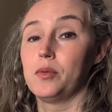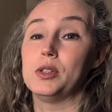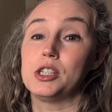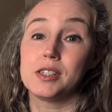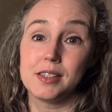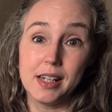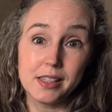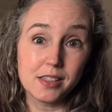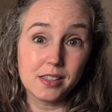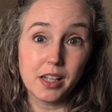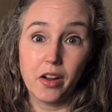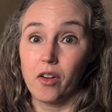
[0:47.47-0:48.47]
which is
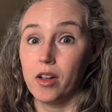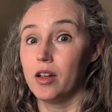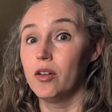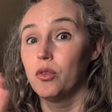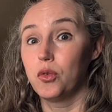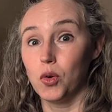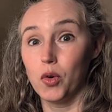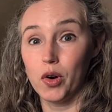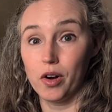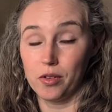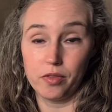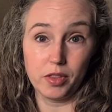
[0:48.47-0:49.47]
necessary
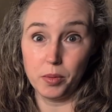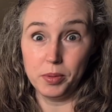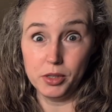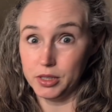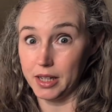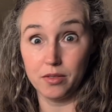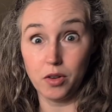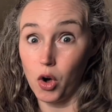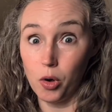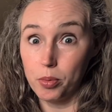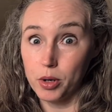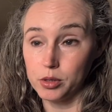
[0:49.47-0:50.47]
for the building of
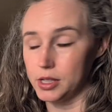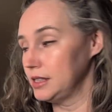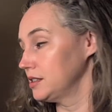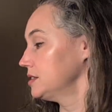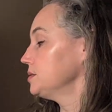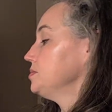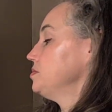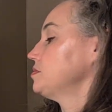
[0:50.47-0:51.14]
all proteins.